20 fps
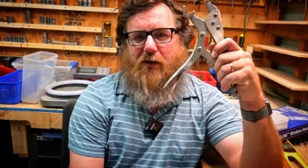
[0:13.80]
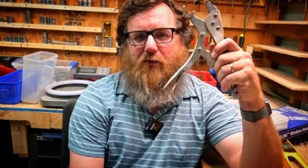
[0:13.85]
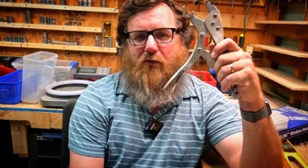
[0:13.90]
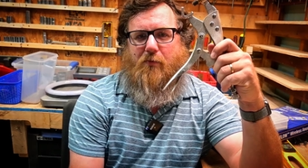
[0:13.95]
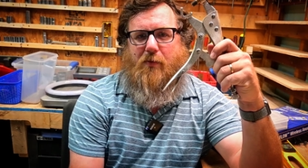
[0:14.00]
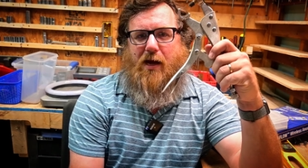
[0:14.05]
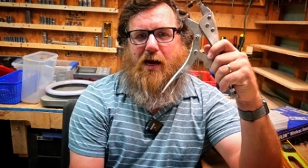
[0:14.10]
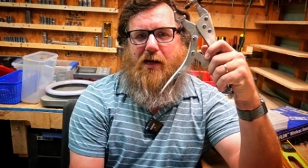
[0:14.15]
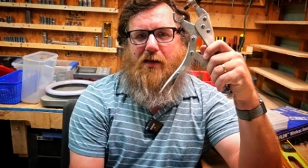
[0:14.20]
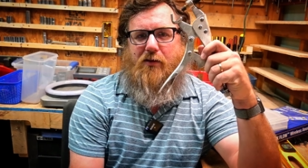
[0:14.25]

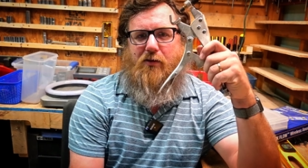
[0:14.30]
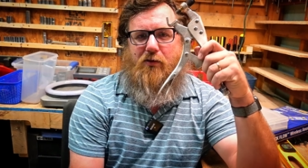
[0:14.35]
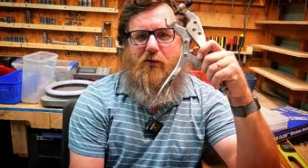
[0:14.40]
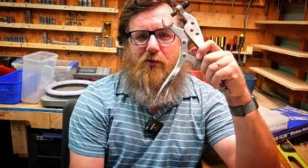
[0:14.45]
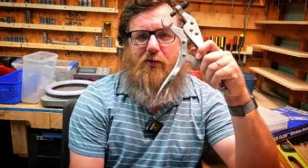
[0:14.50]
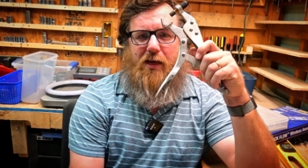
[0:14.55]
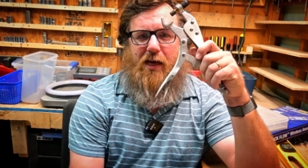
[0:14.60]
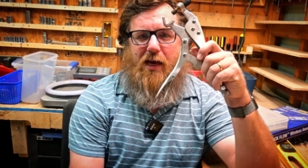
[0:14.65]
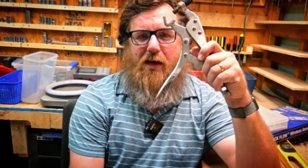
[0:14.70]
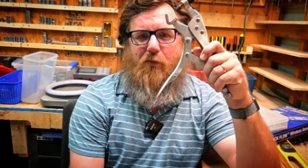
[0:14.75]
reminder
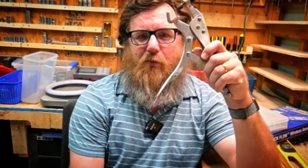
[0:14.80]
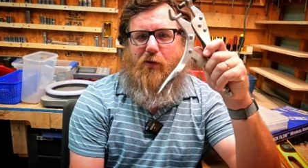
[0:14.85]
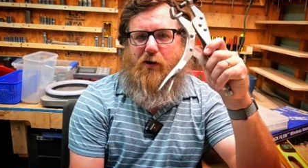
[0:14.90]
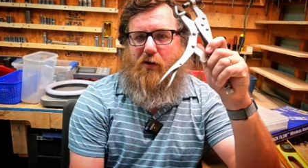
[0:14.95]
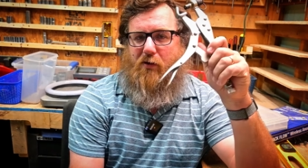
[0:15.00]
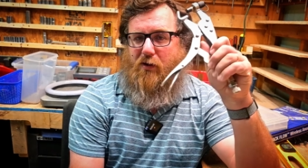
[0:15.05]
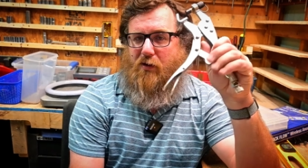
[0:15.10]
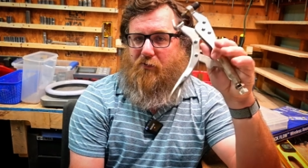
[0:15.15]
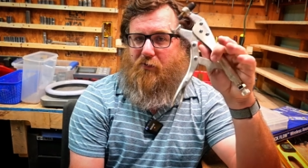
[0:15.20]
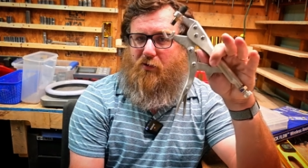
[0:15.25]
that we
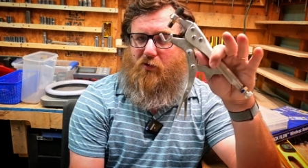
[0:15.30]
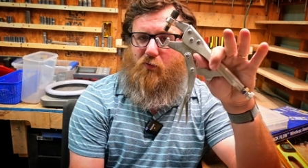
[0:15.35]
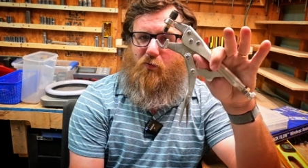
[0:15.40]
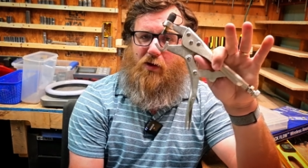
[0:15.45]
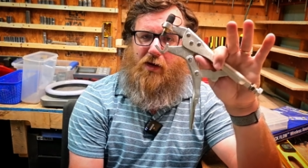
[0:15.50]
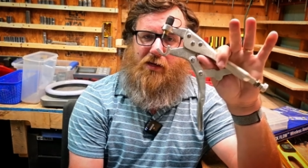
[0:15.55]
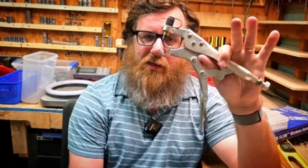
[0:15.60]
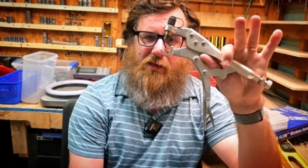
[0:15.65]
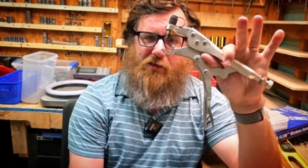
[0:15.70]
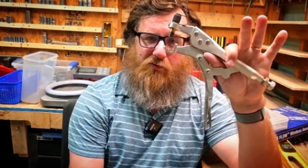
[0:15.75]
are giving
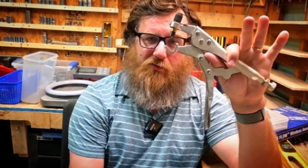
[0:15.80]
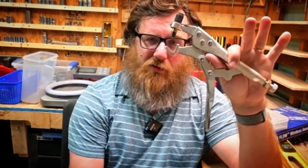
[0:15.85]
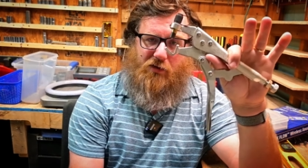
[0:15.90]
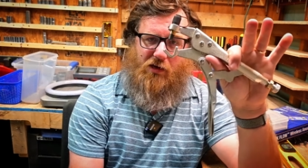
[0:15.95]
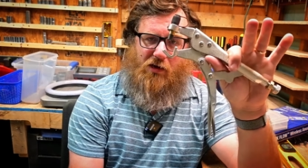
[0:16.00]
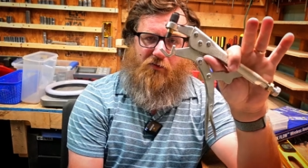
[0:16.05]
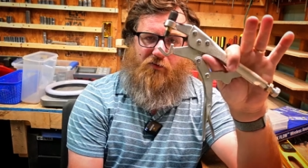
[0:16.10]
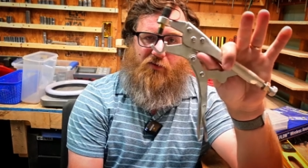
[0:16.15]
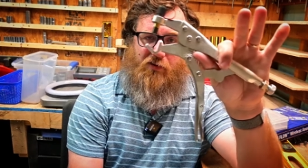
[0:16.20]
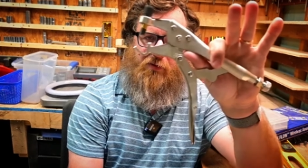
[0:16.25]
away these
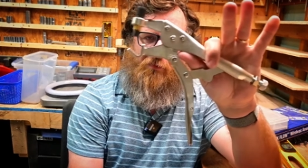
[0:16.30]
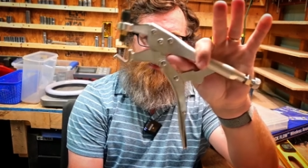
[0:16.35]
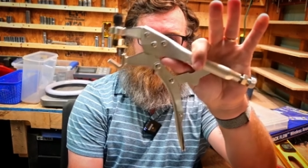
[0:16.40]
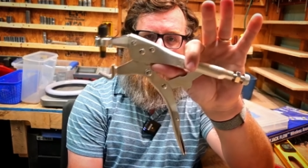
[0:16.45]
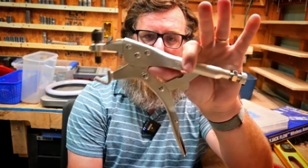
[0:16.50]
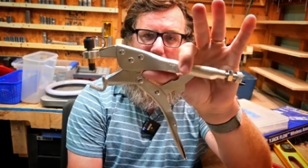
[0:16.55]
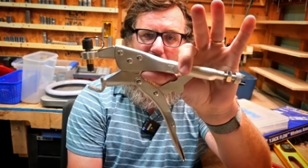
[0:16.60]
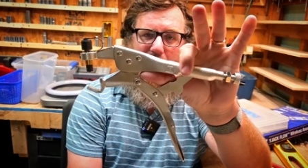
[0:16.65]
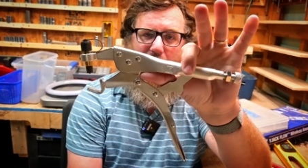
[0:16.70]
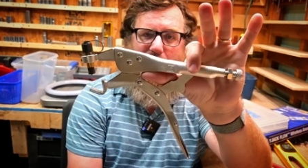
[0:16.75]
recovery
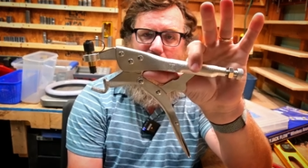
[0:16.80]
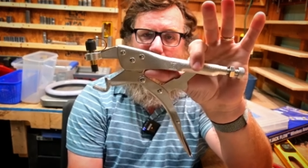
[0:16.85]
pliers